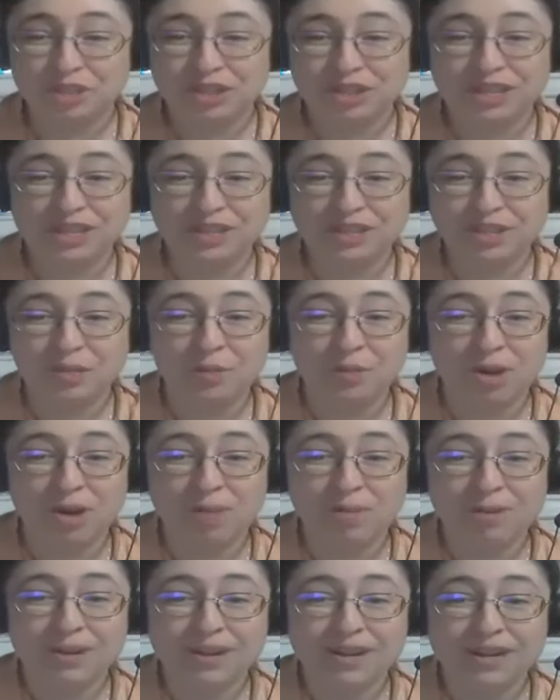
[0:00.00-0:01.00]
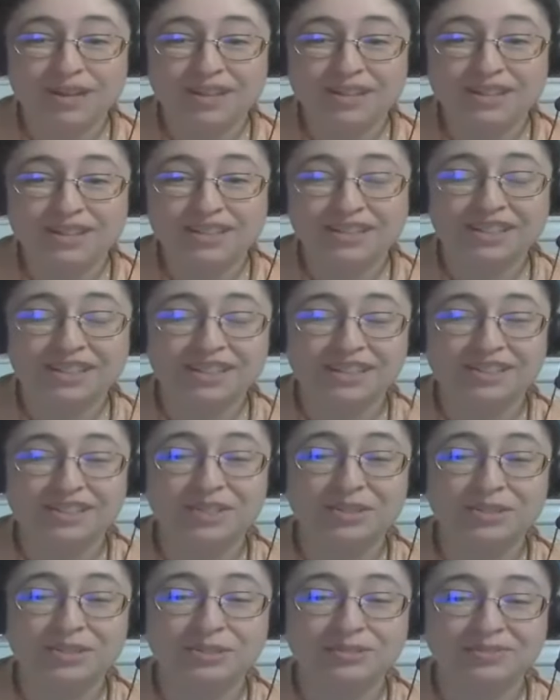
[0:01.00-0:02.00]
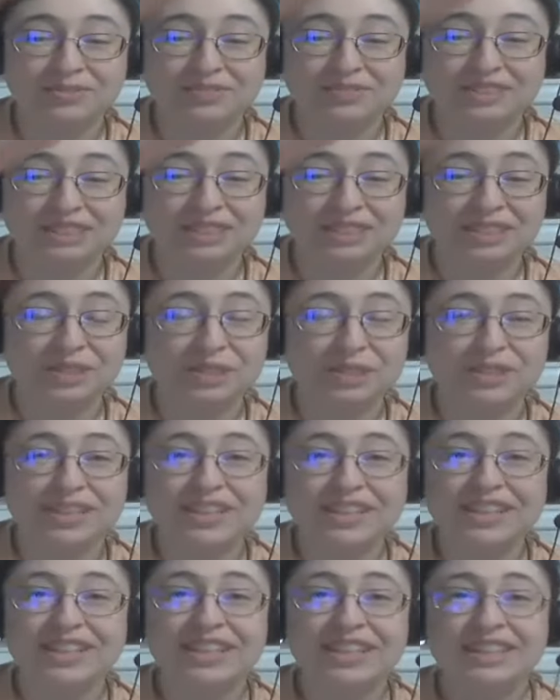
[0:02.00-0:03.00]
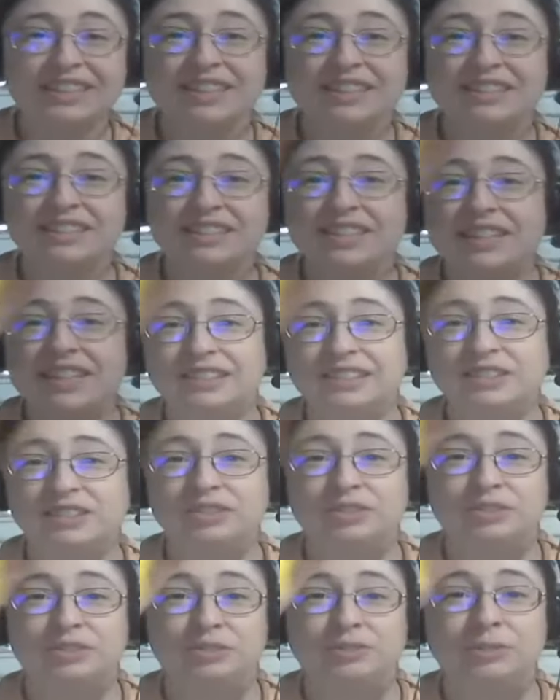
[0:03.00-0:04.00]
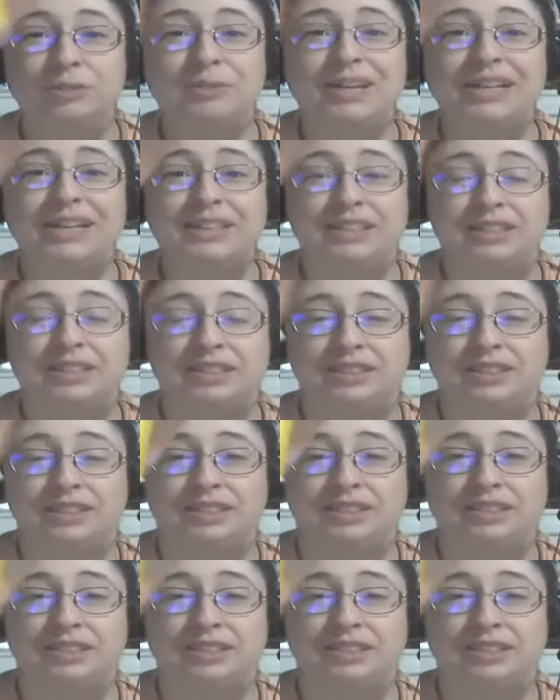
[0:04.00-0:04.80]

you get at the Walmart, this little... This little thing, this is like three bucks.